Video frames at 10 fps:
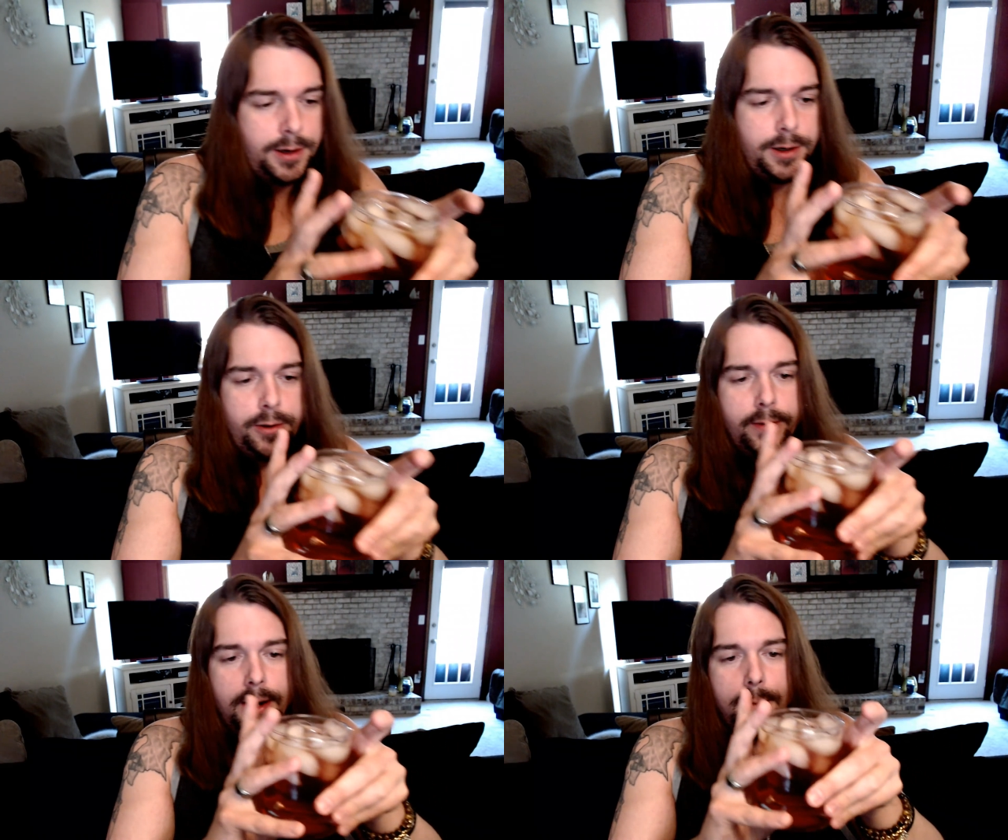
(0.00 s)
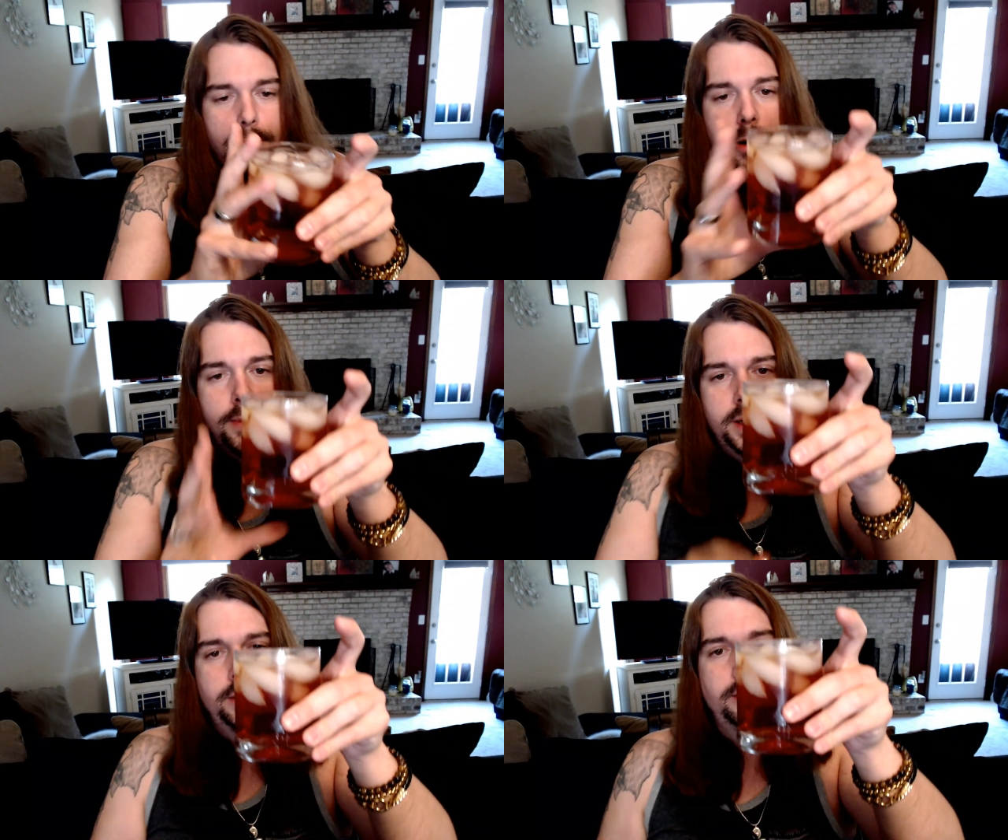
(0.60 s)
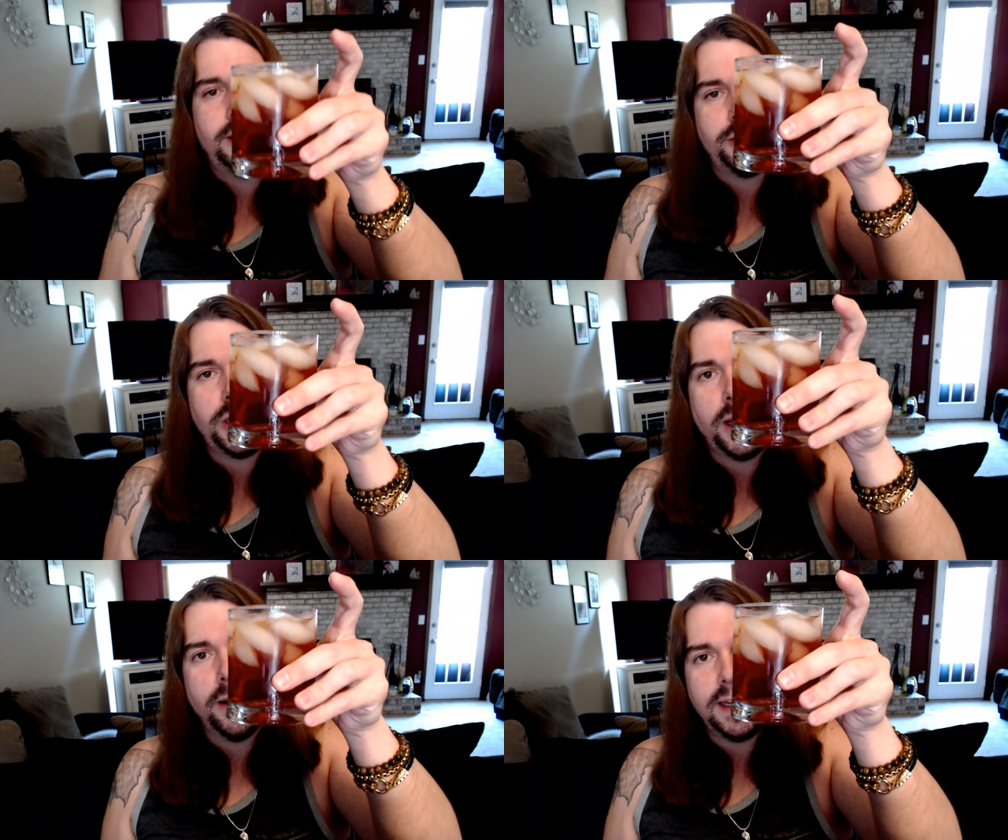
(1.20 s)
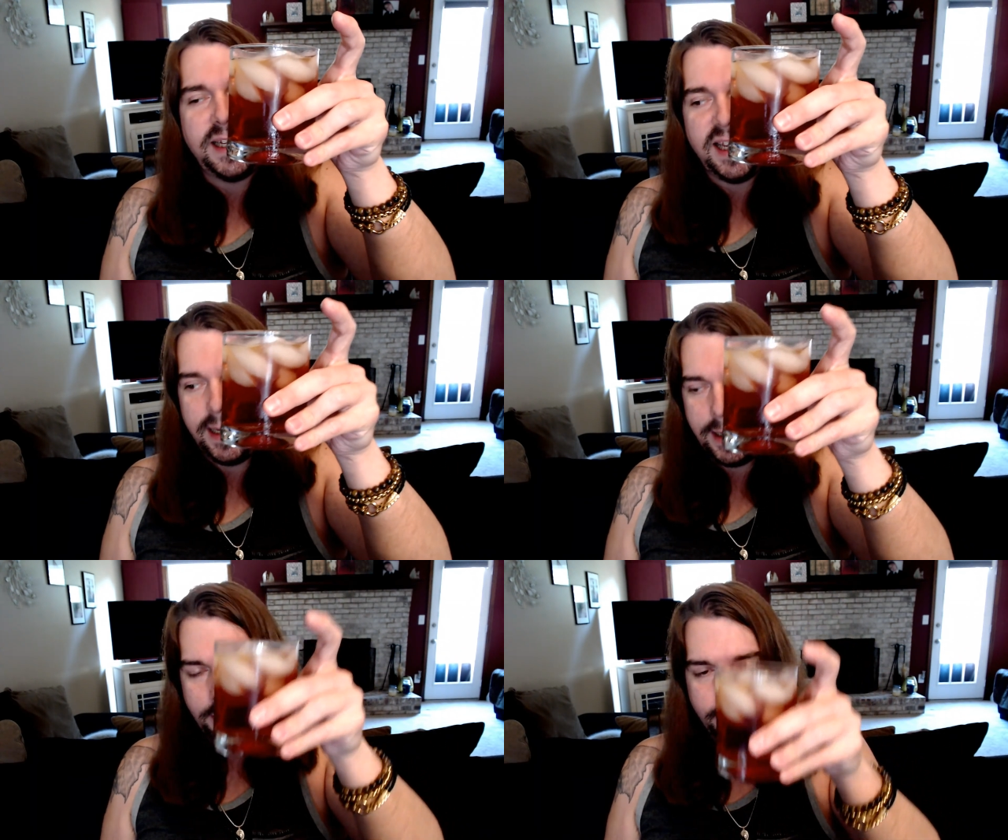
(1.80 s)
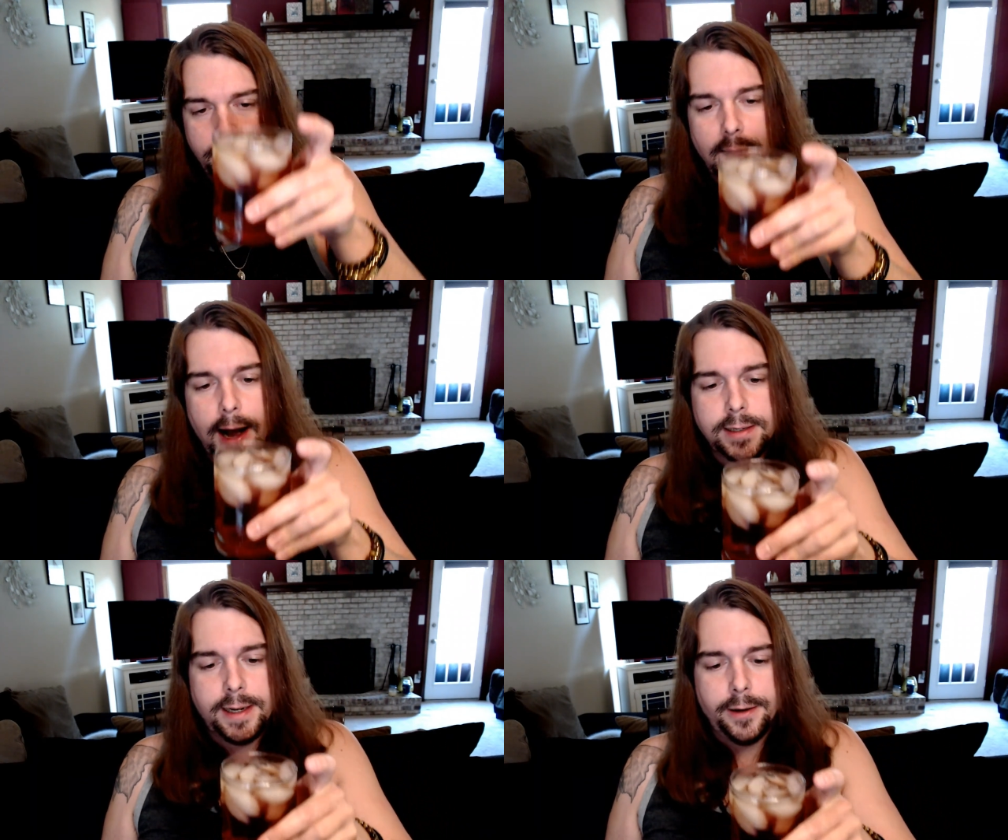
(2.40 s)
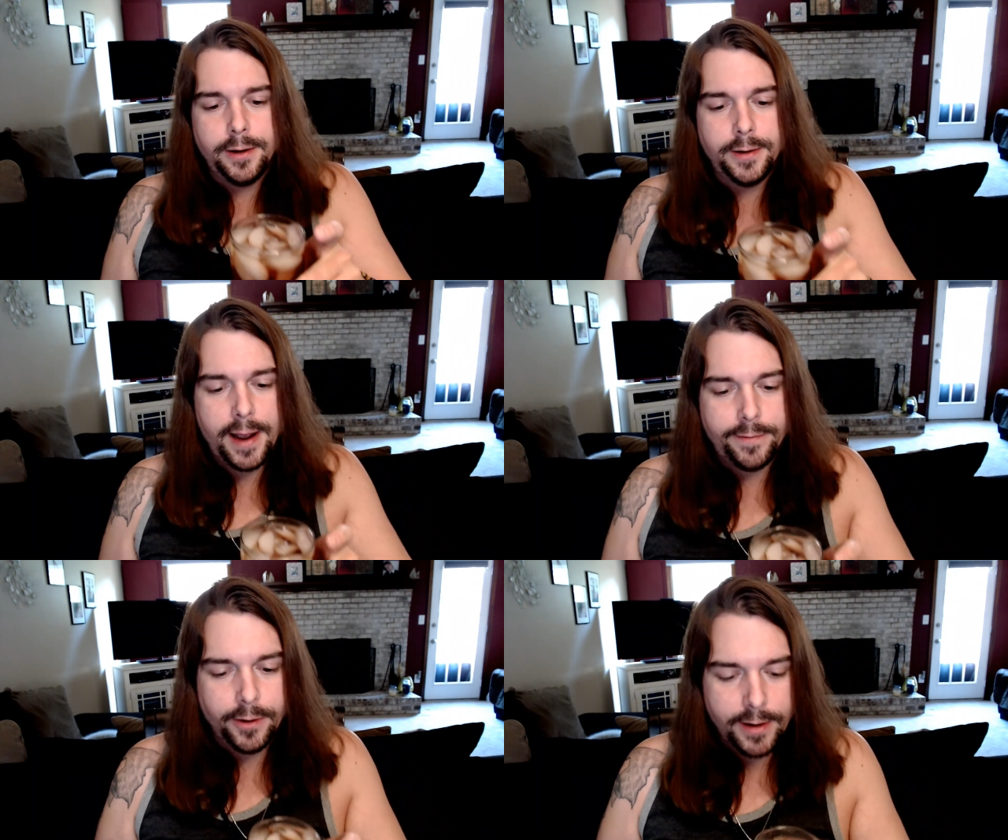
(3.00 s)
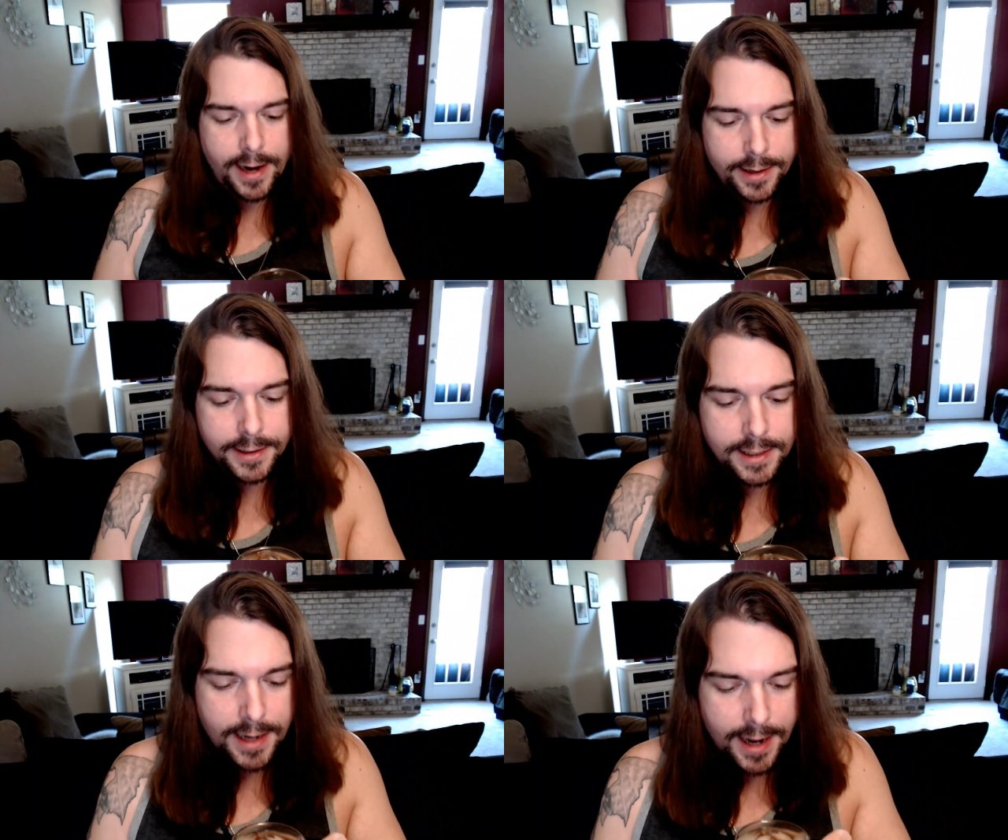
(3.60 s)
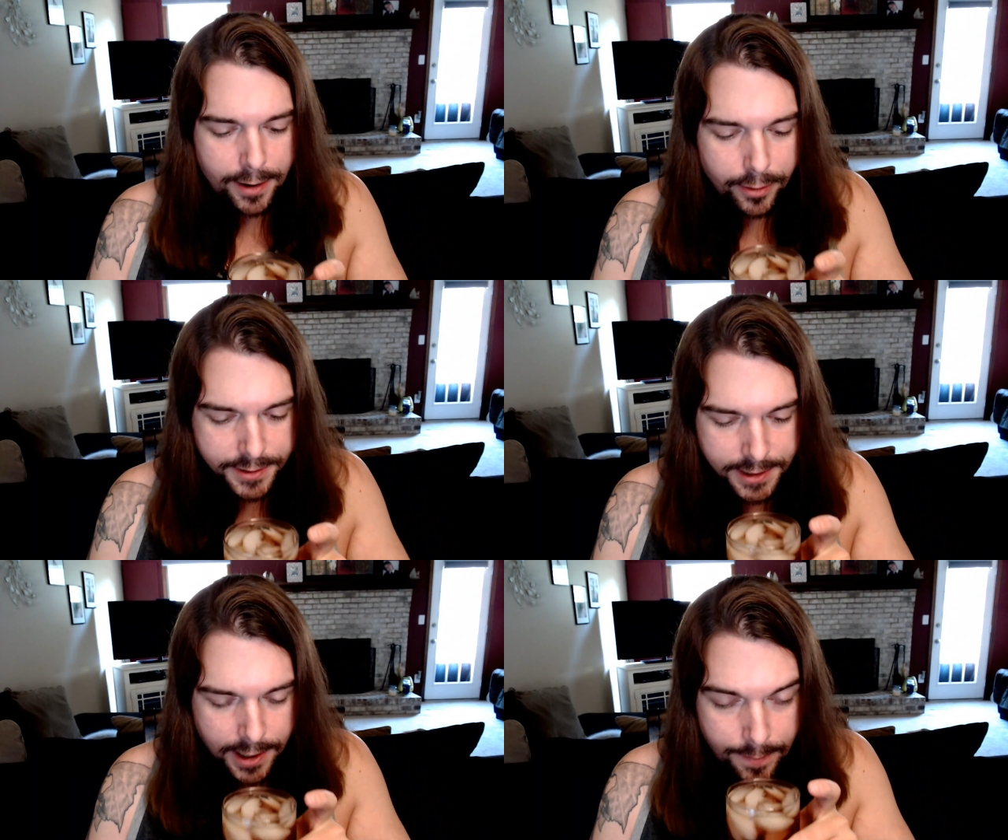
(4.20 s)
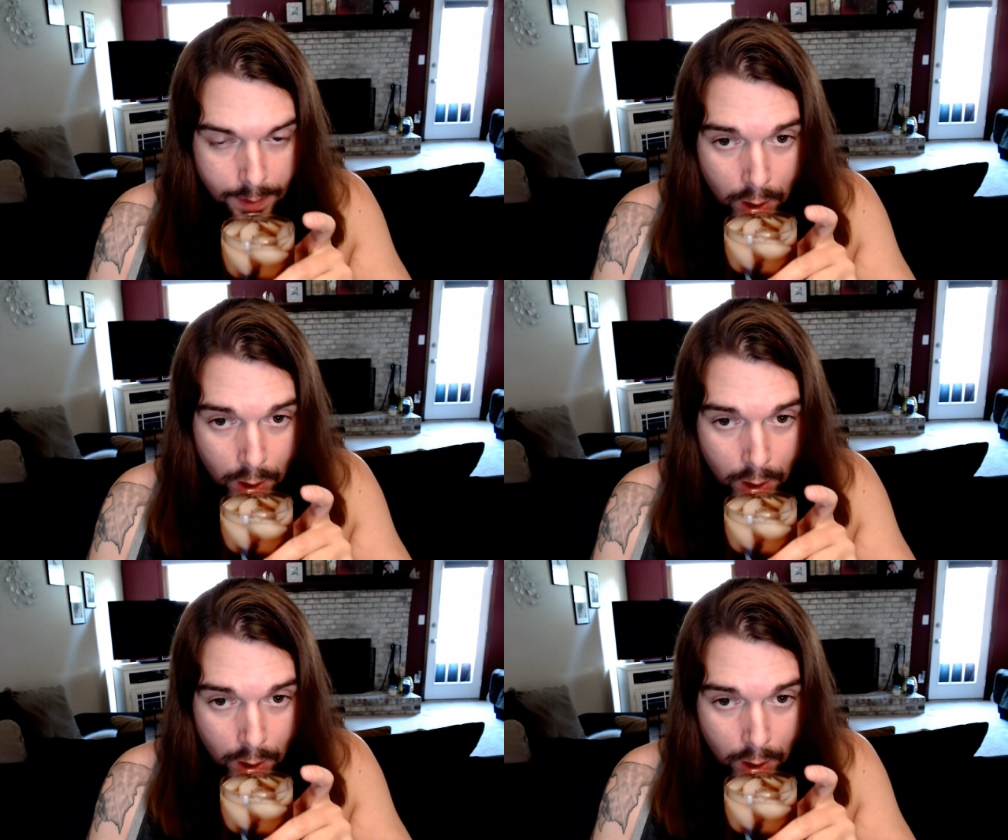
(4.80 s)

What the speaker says: new bourbon and cherry tea cocktail I've created today holds up.